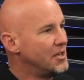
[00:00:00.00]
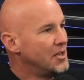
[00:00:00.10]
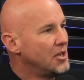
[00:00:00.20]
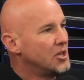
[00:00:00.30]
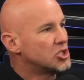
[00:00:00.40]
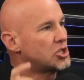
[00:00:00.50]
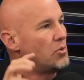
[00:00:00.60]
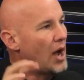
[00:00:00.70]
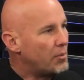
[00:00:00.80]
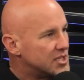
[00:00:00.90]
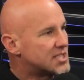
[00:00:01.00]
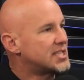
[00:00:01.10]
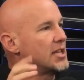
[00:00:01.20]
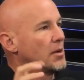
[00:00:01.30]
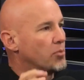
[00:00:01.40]
Yeah. yeah. So I would
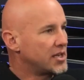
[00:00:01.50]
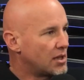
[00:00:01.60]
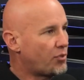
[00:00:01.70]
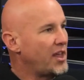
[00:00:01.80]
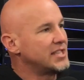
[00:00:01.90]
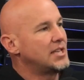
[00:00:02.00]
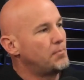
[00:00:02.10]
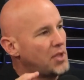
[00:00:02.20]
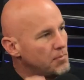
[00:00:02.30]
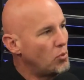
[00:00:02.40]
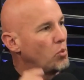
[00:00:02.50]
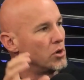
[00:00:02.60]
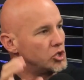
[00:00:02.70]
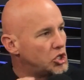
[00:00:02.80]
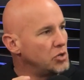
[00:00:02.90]
celebrate the things that people
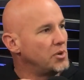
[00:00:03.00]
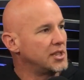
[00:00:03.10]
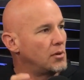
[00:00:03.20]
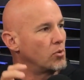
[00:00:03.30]
were doing that